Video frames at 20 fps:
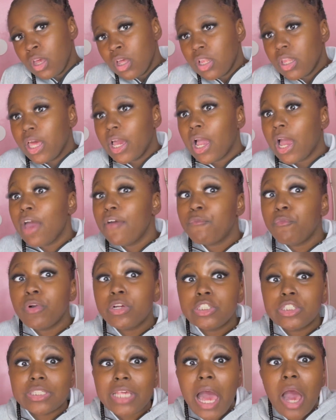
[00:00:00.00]
Like, if
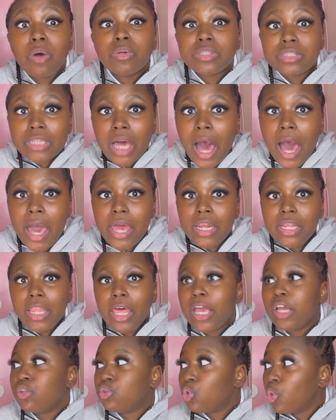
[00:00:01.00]
we're just outside and
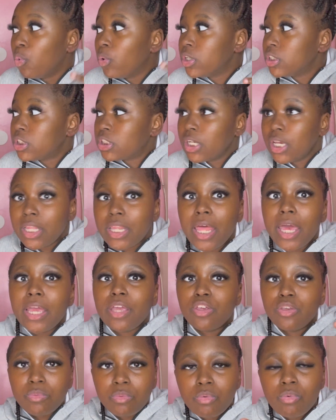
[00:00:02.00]
like doing shit,
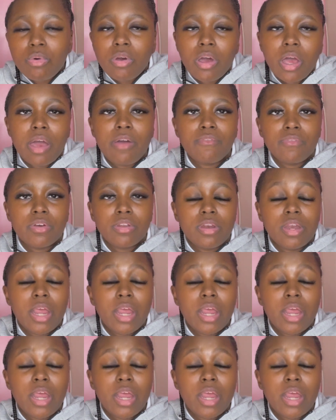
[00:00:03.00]
like, you're gonna have fun.